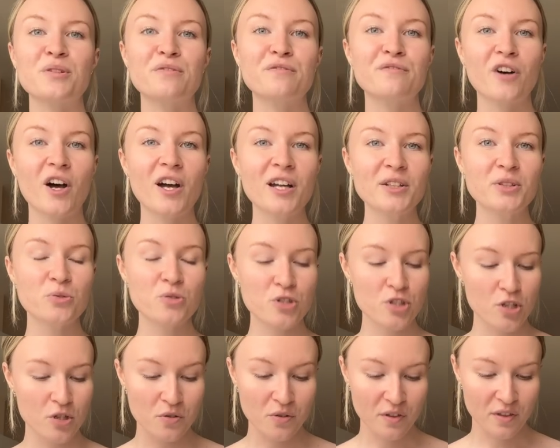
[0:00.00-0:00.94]
final
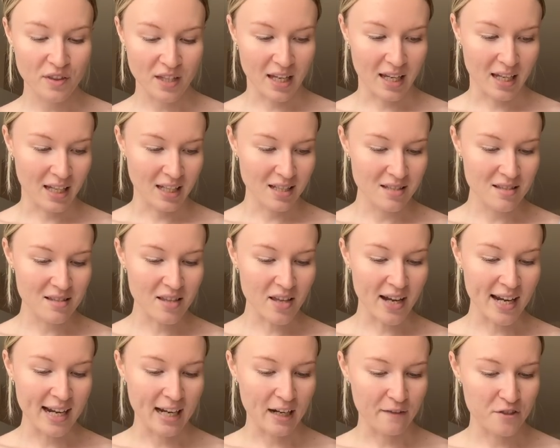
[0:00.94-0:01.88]
two things that
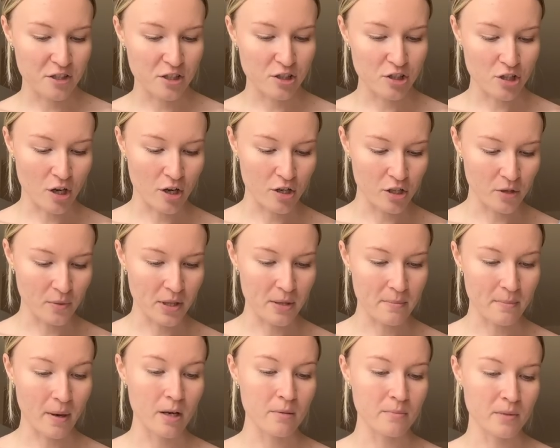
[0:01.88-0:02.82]
I have to show you at the
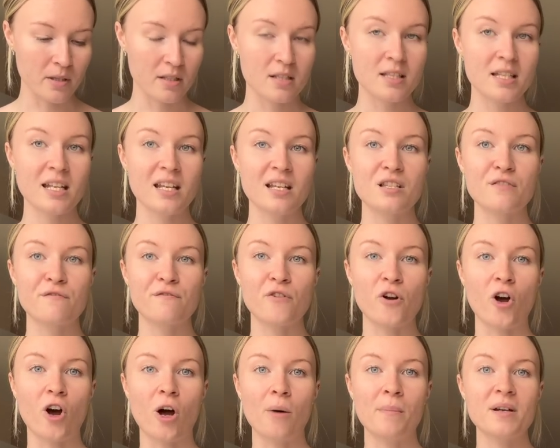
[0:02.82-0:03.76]
moment is
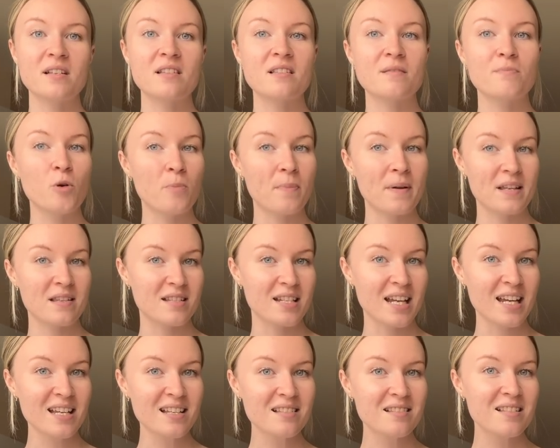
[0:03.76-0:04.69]
from a small
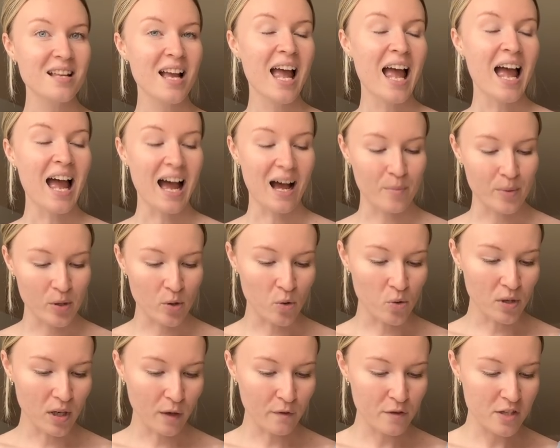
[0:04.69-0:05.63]
business, and we
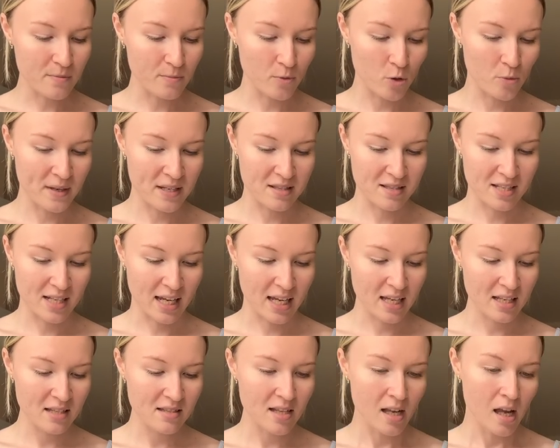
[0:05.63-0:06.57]
all love a small
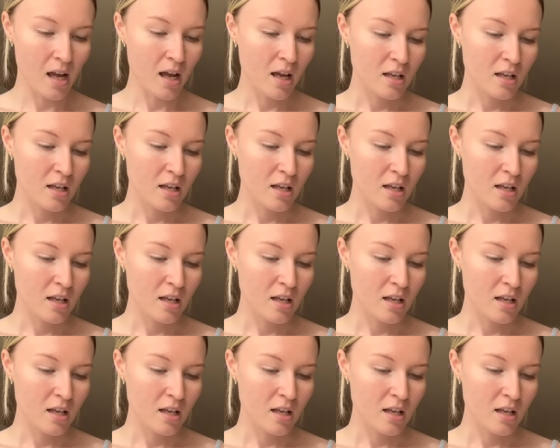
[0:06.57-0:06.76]
business.